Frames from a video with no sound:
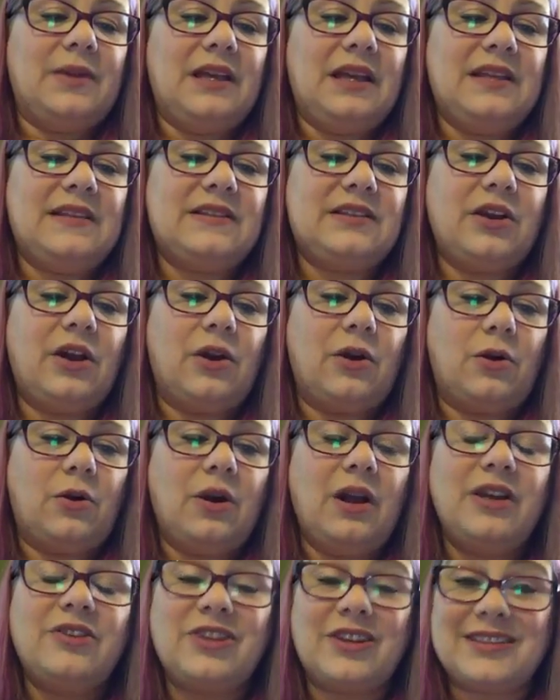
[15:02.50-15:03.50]
So
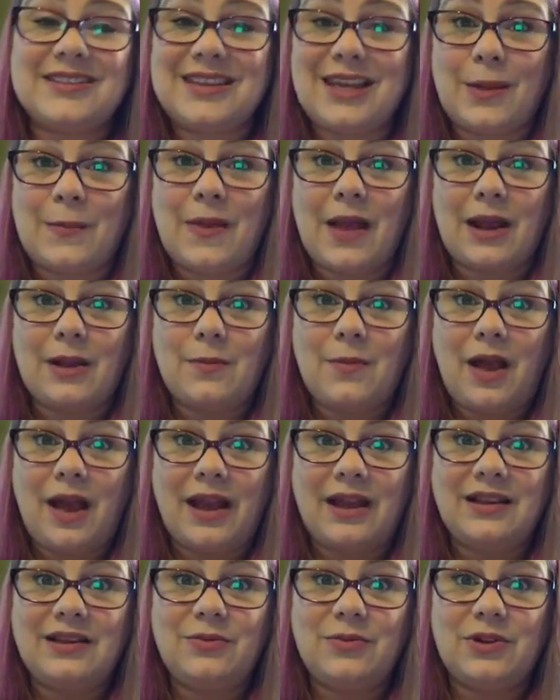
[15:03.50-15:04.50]
just keep that in
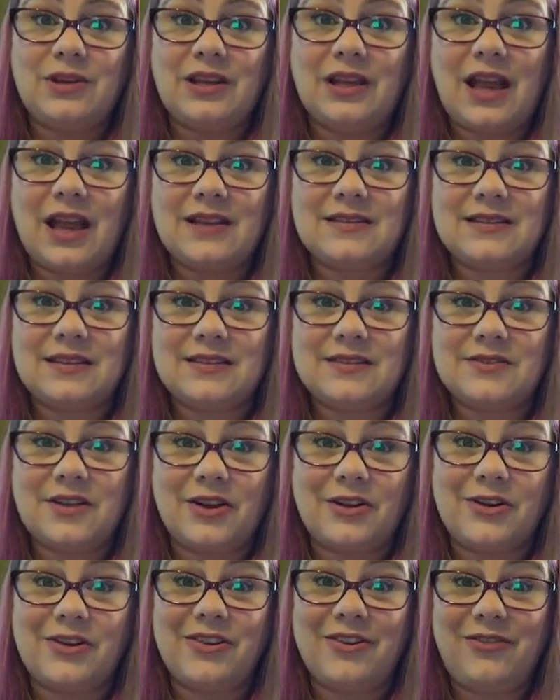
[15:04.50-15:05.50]
mind. When it has the
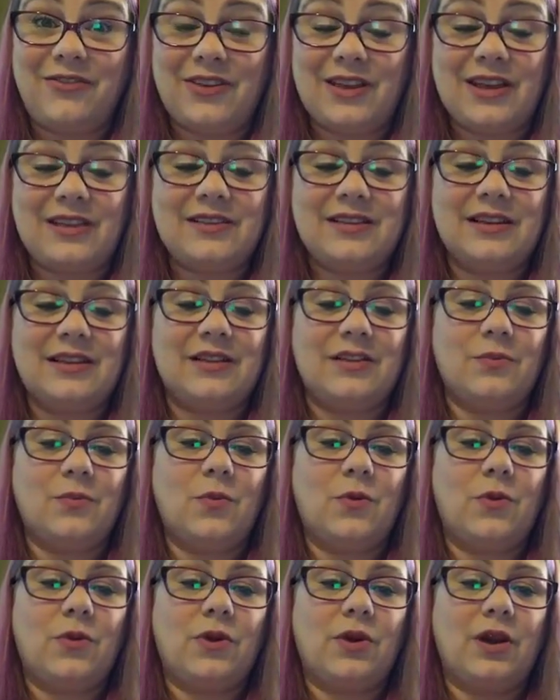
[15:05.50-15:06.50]
snugger the fit, the
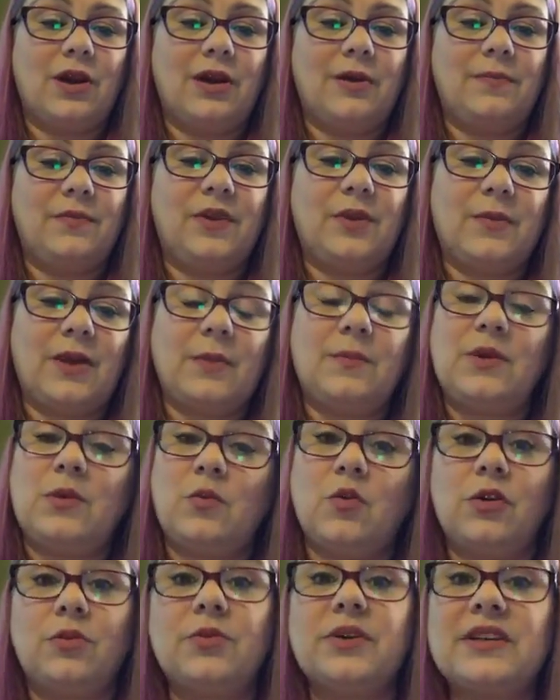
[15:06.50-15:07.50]
more there might be
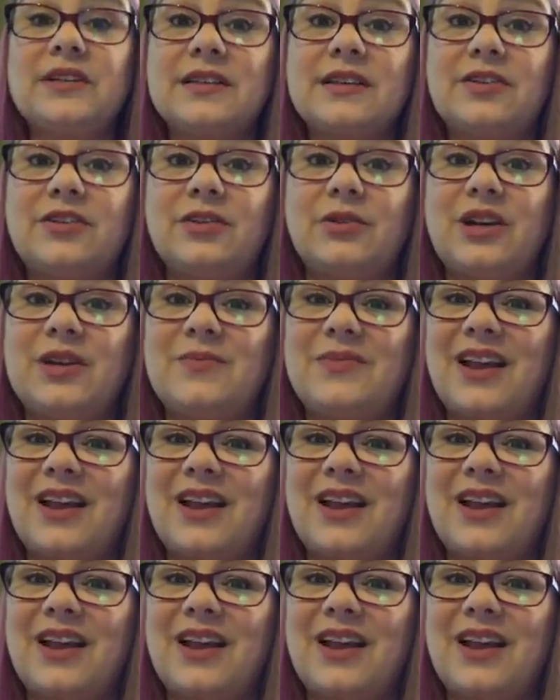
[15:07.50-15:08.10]
more risk to it.